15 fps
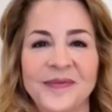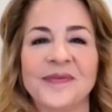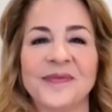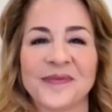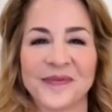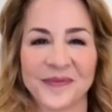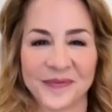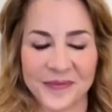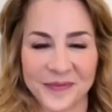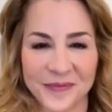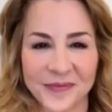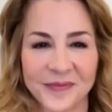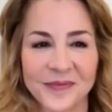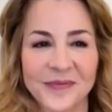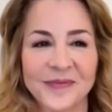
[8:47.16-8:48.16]

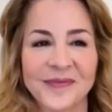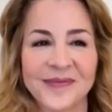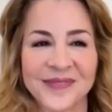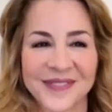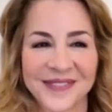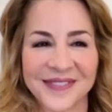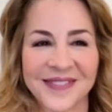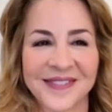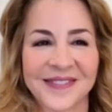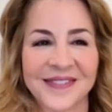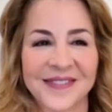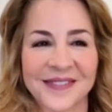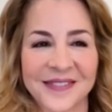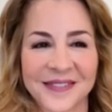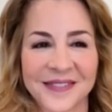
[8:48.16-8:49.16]

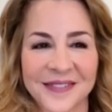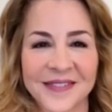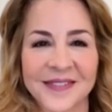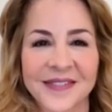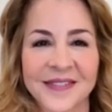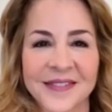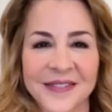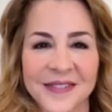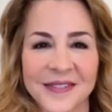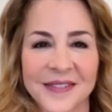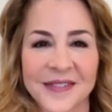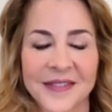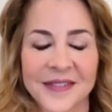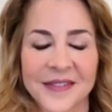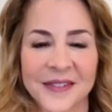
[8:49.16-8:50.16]

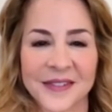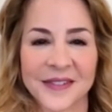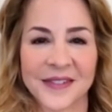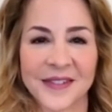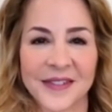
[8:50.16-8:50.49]
[no speech]